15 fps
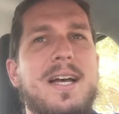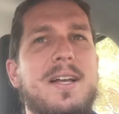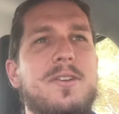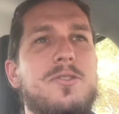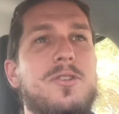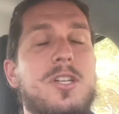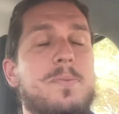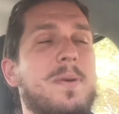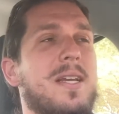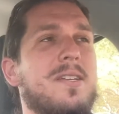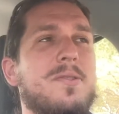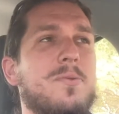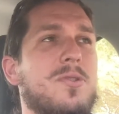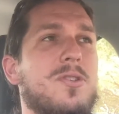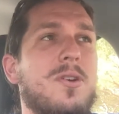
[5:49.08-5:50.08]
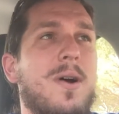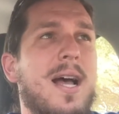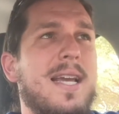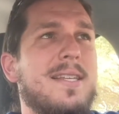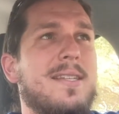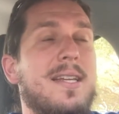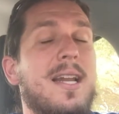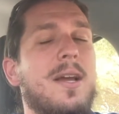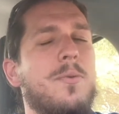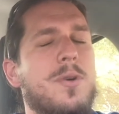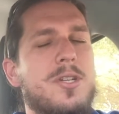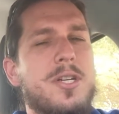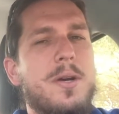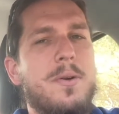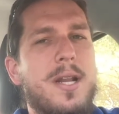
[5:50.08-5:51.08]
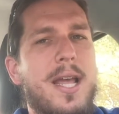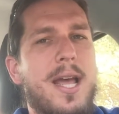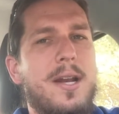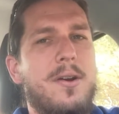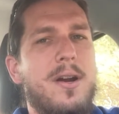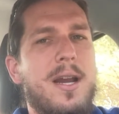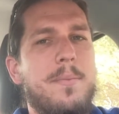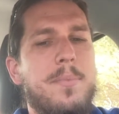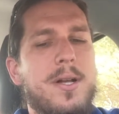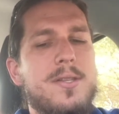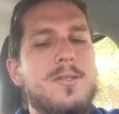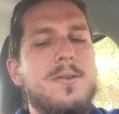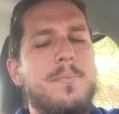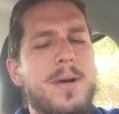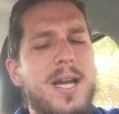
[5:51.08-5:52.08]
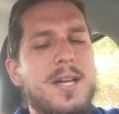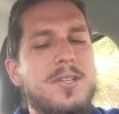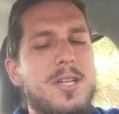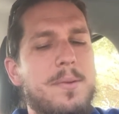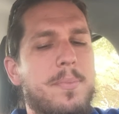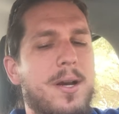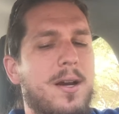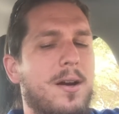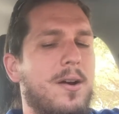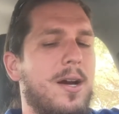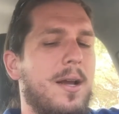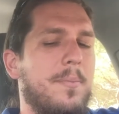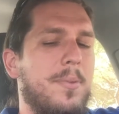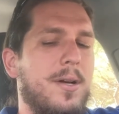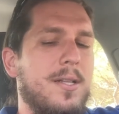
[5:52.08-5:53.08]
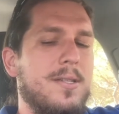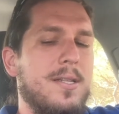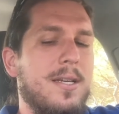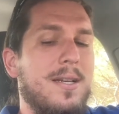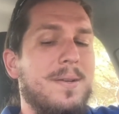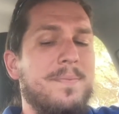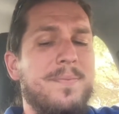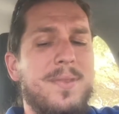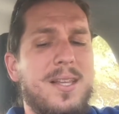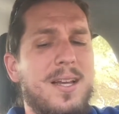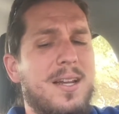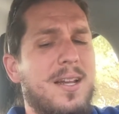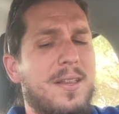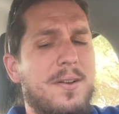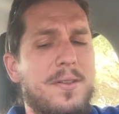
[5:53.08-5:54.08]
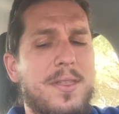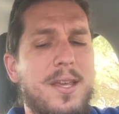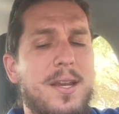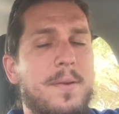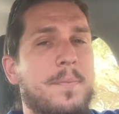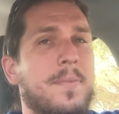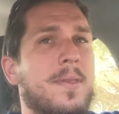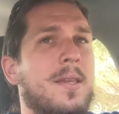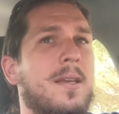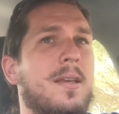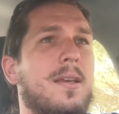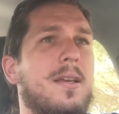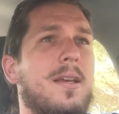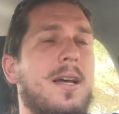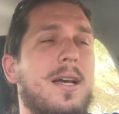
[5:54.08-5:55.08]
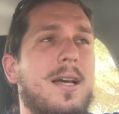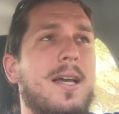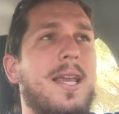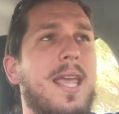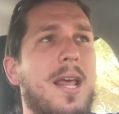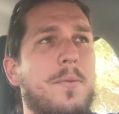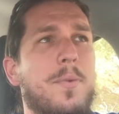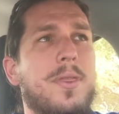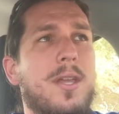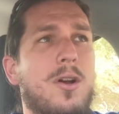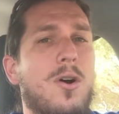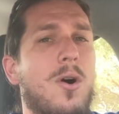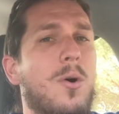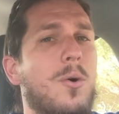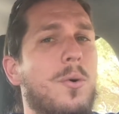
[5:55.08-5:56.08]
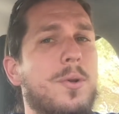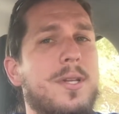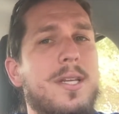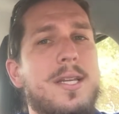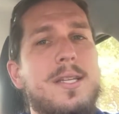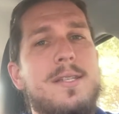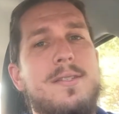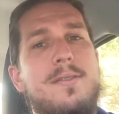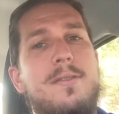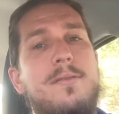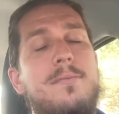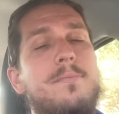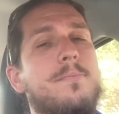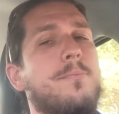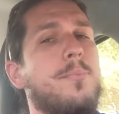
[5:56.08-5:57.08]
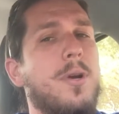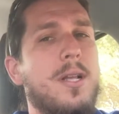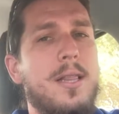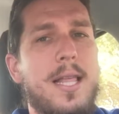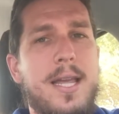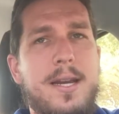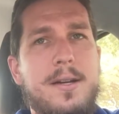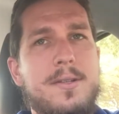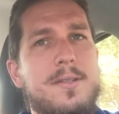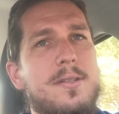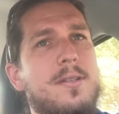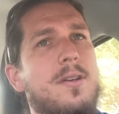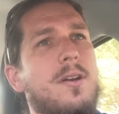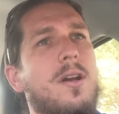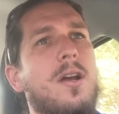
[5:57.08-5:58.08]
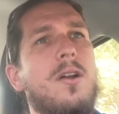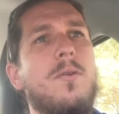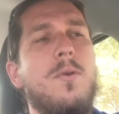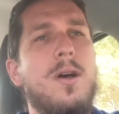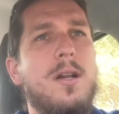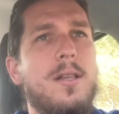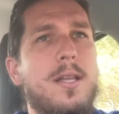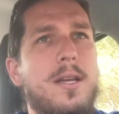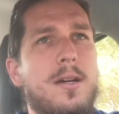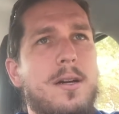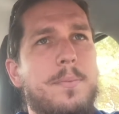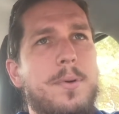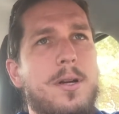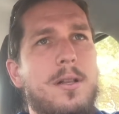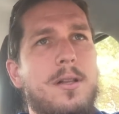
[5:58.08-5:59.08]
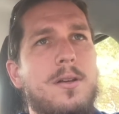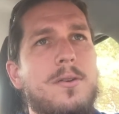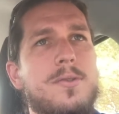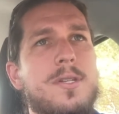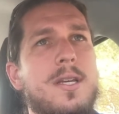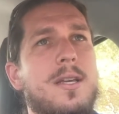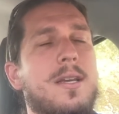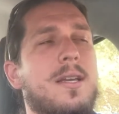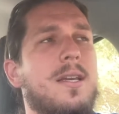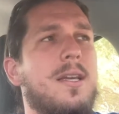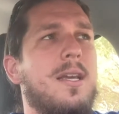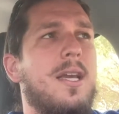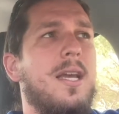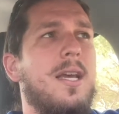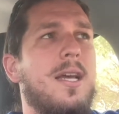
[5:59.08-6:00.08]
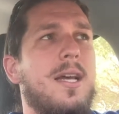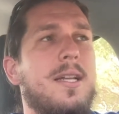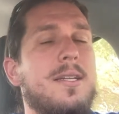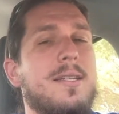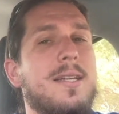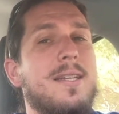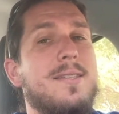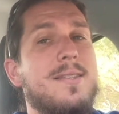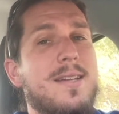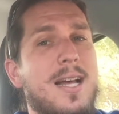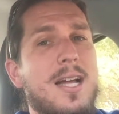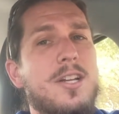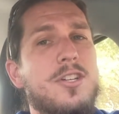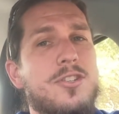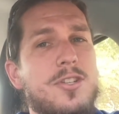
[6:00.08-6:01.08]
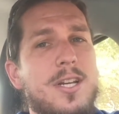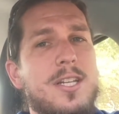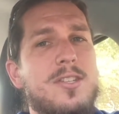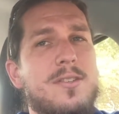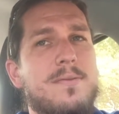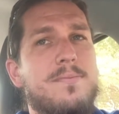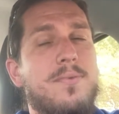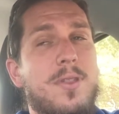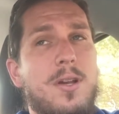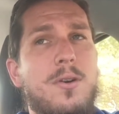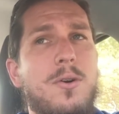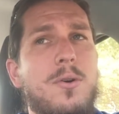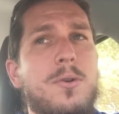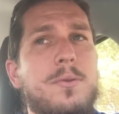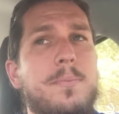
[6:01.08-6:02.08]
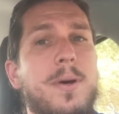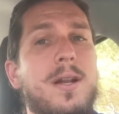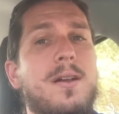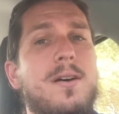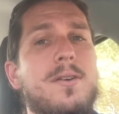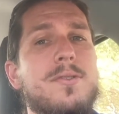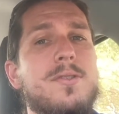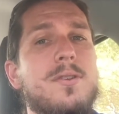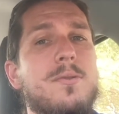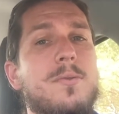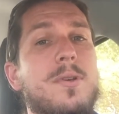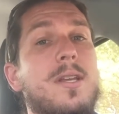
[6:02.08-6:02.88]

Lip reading: just because it was so icy, and I wish I would have had crampons. So buy a cheap pair of crampons. Another thing, again, with the cold is bring layers. You're going to want to layer up your clothes. And it's not just for the cold, but also